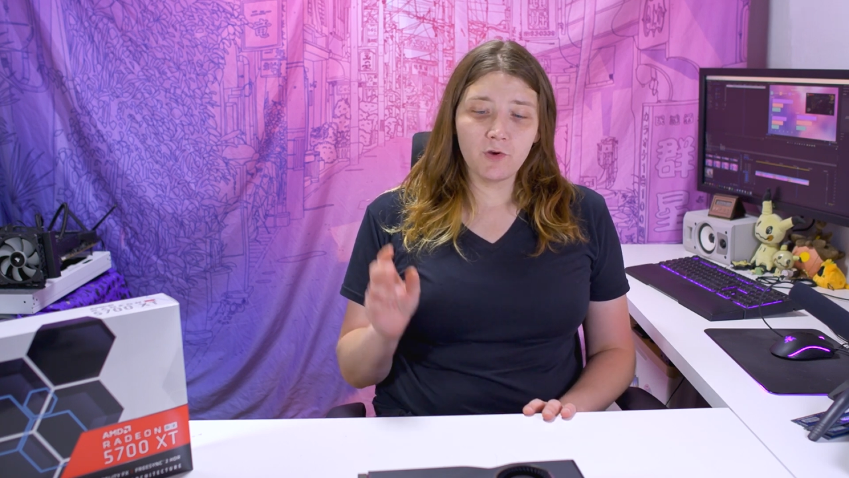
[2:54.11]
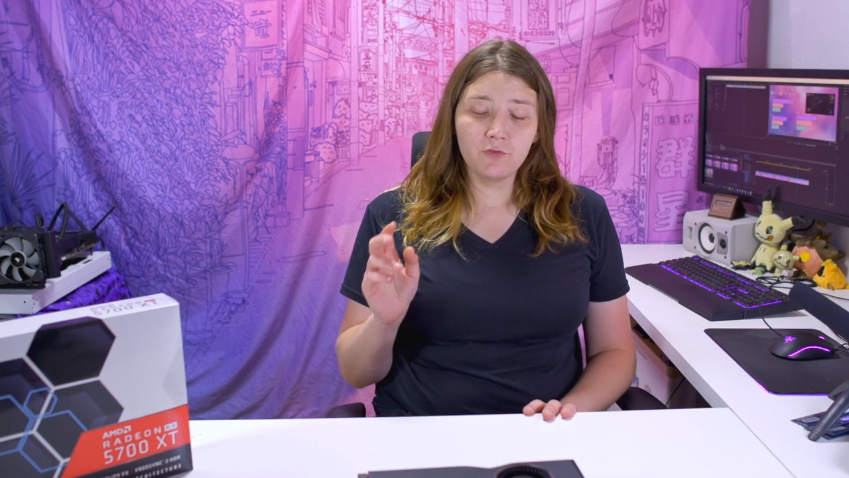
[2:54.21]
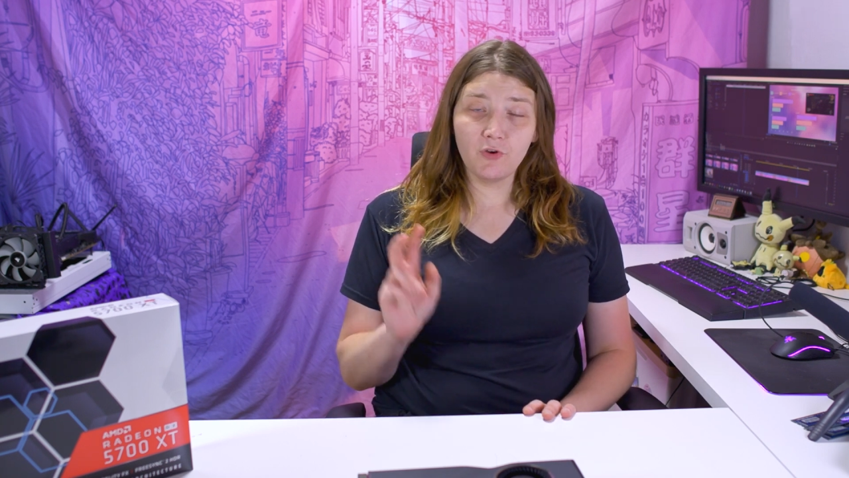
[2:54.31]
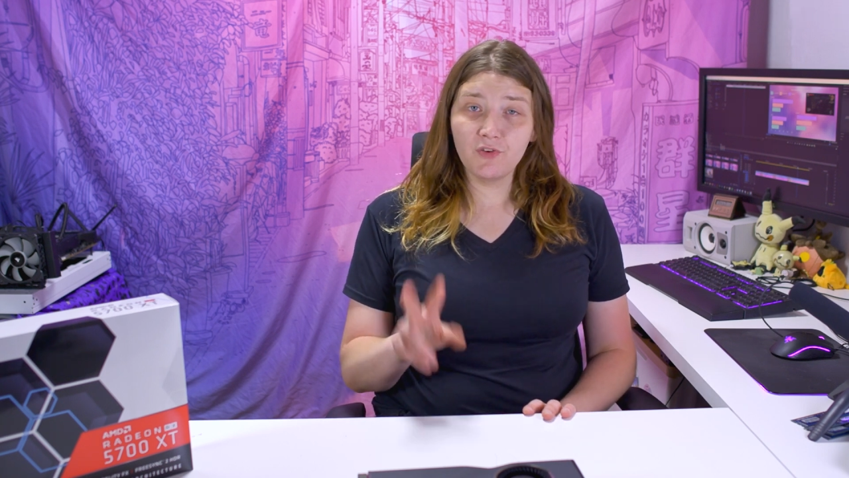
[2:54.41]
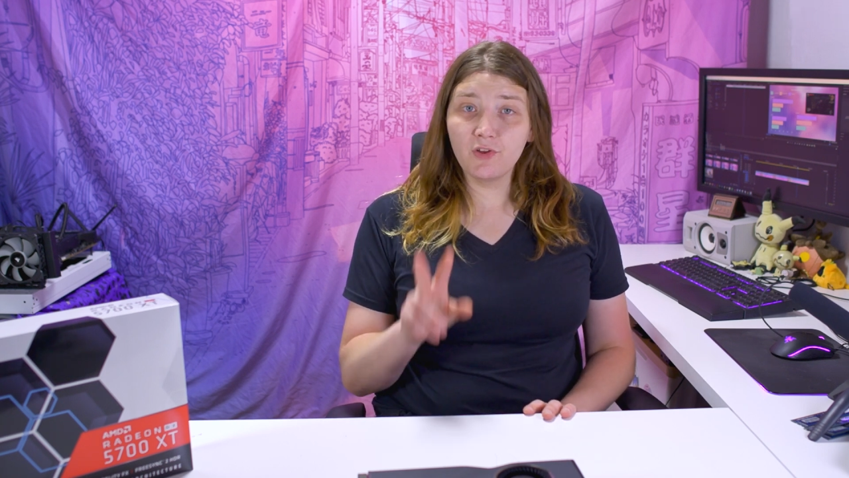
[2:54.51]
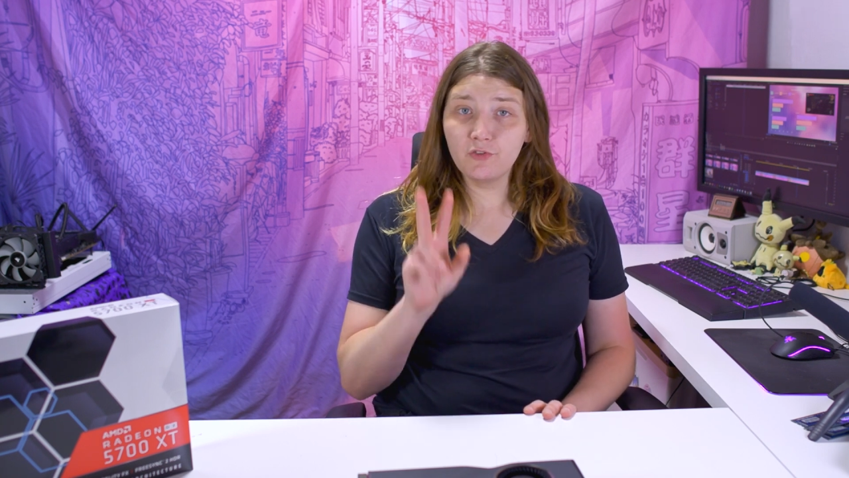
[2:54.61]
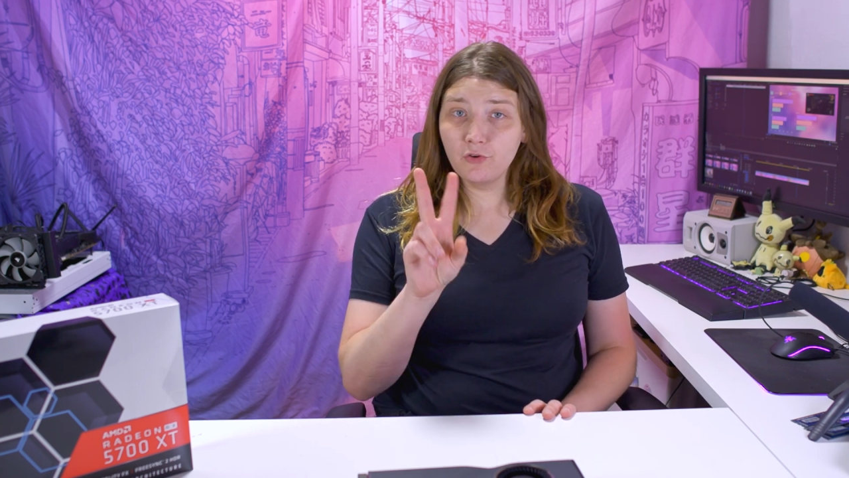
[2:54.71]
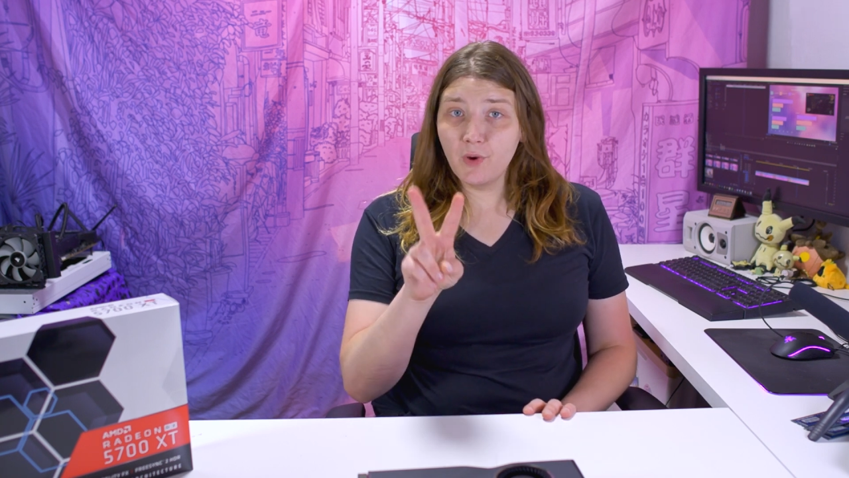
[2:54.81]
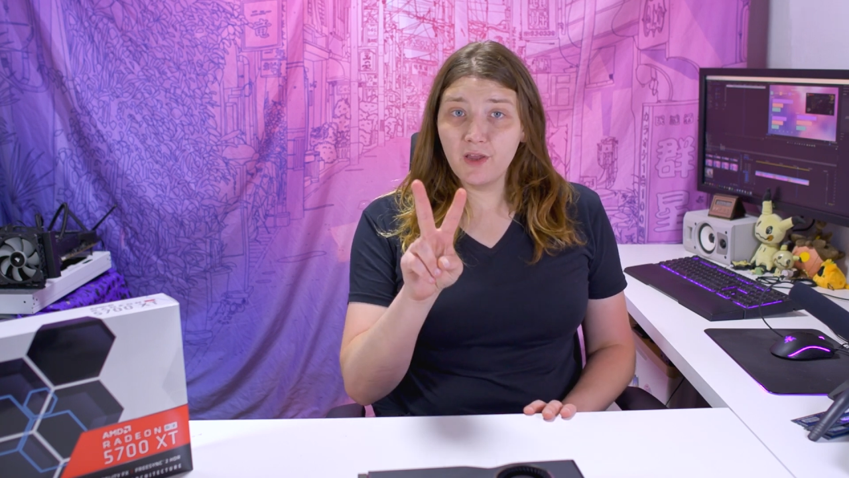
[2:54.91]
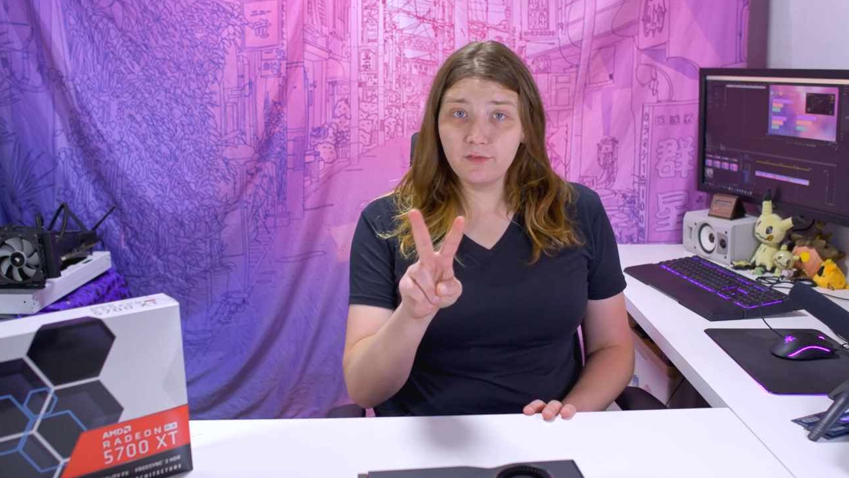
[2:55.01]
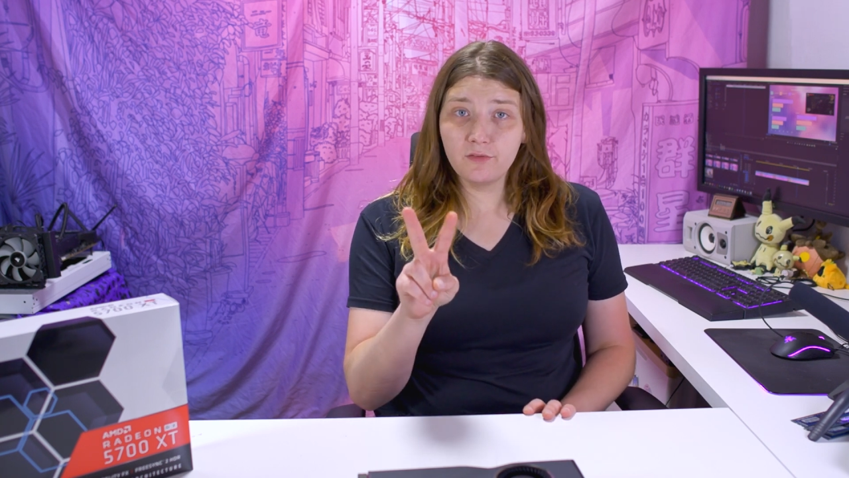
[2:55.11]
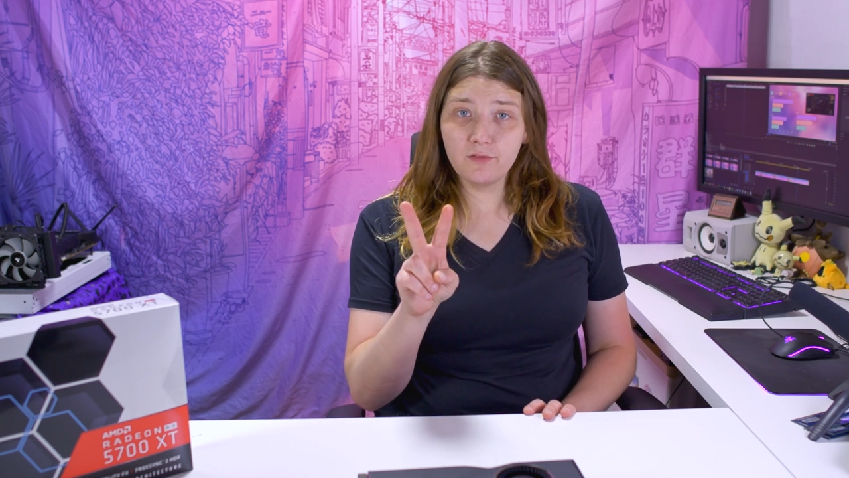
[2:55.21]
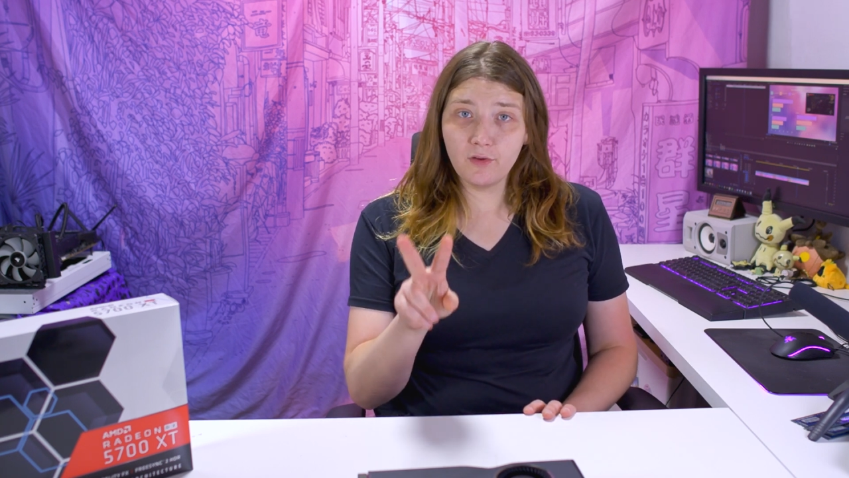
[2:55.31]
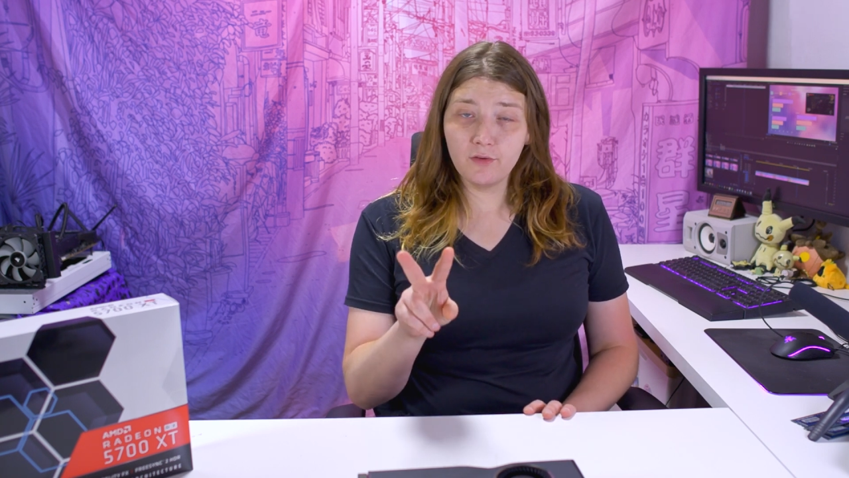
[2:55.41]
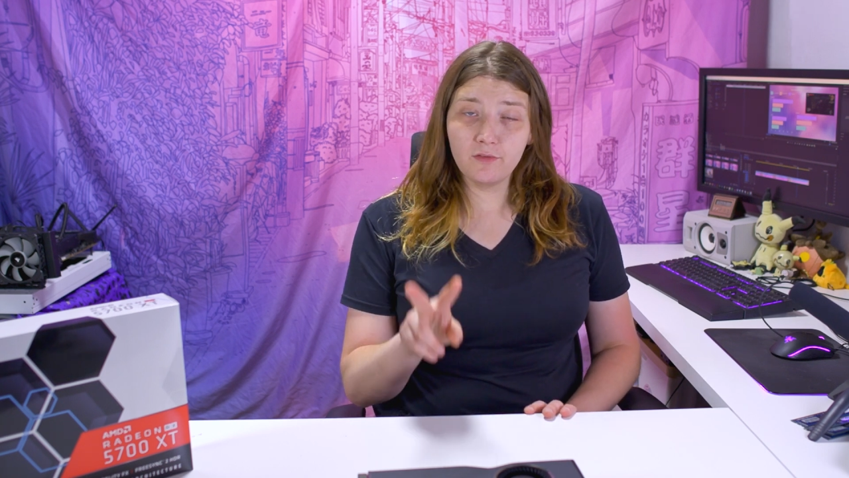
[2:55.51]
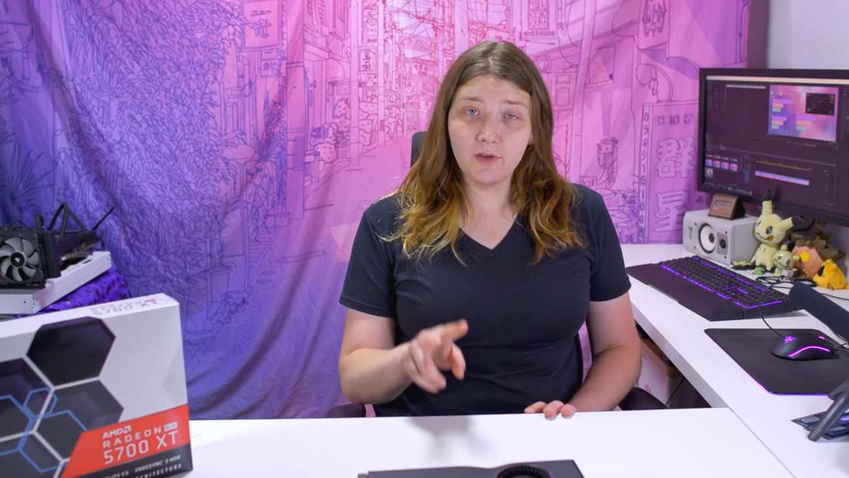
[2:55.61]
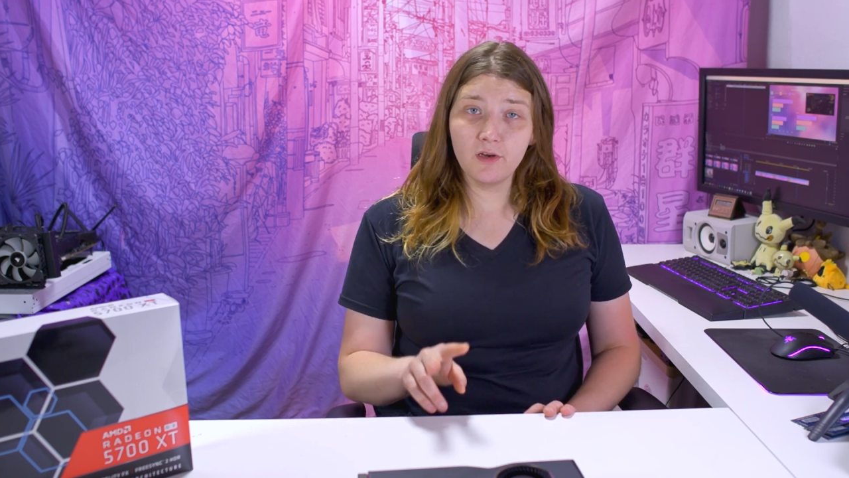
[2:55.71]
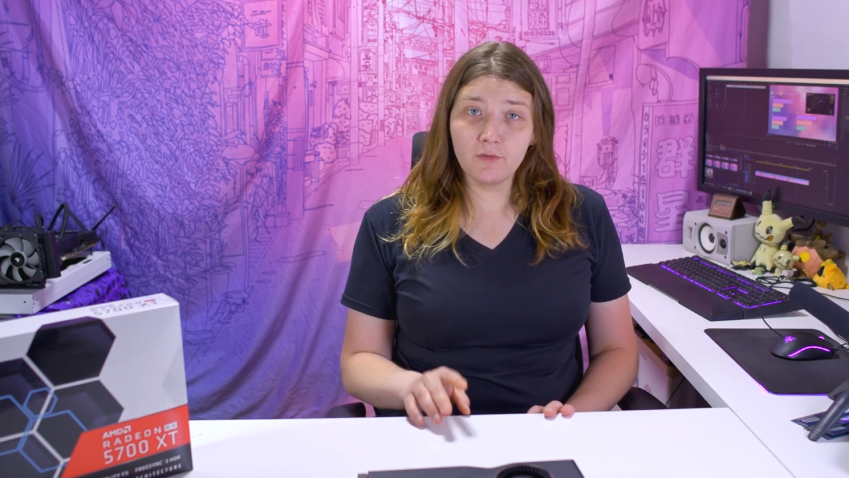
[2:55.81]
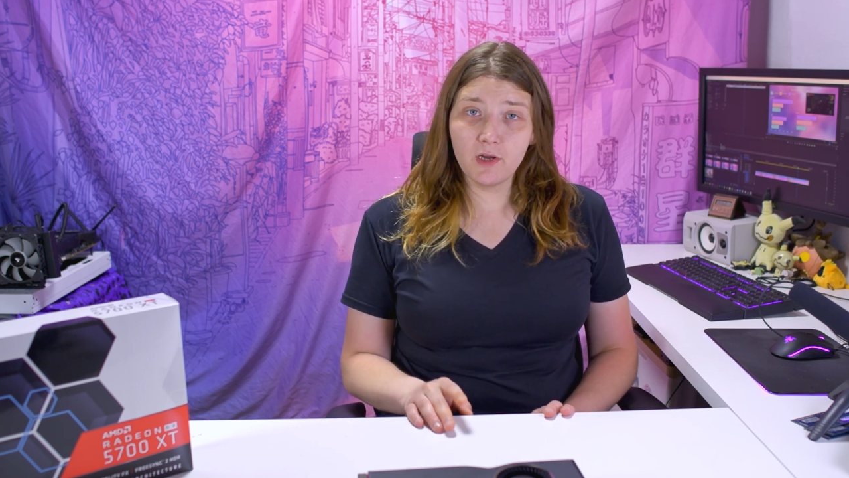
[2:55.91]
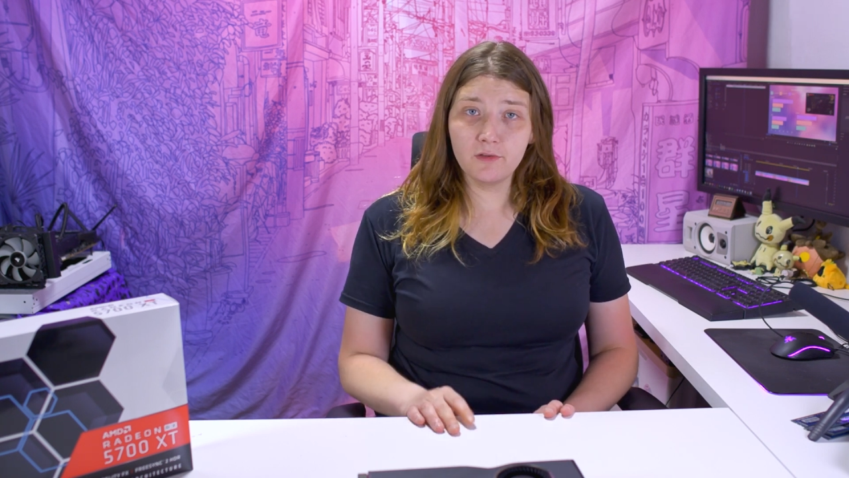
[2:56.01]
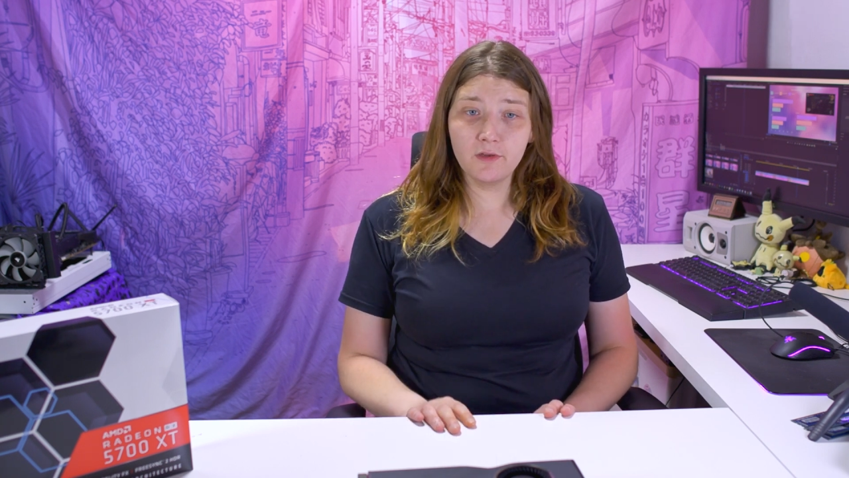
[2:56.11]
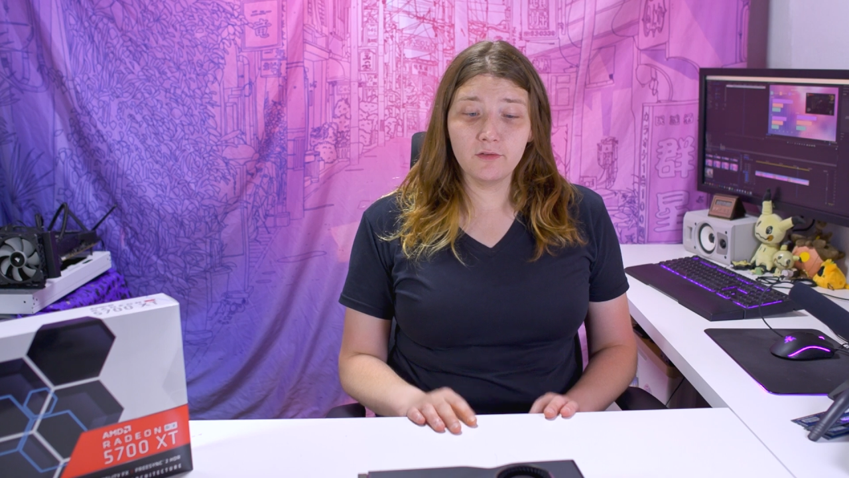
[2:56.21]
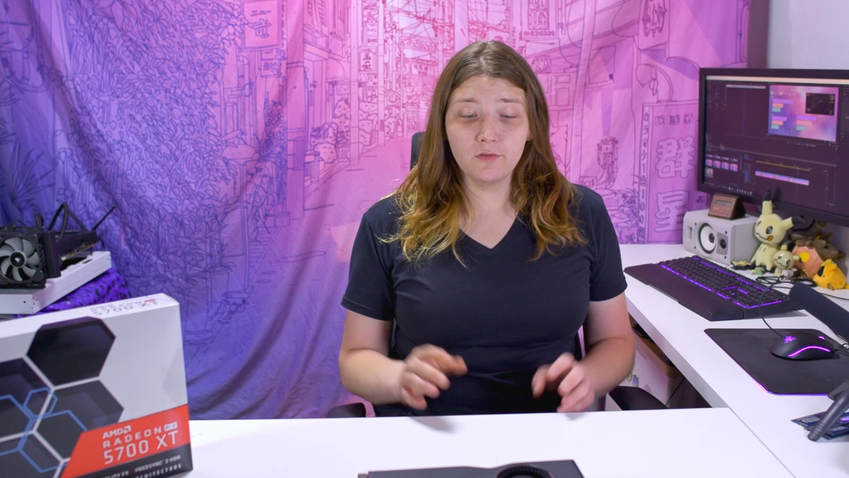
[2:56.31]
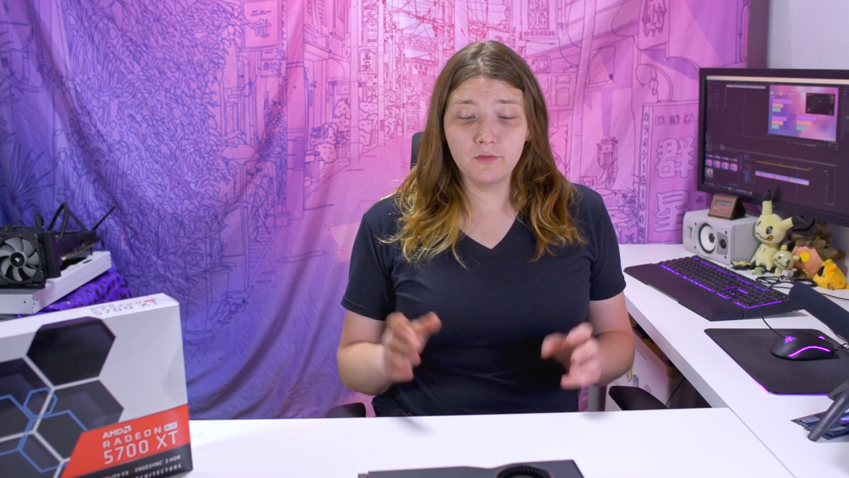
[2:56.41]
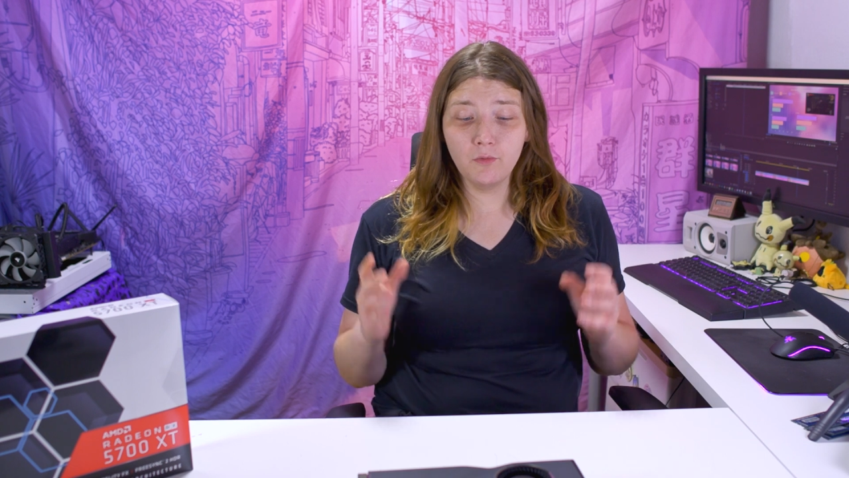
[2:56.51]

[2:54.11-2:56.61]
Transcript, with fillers: So I found two ways uh, to get around this.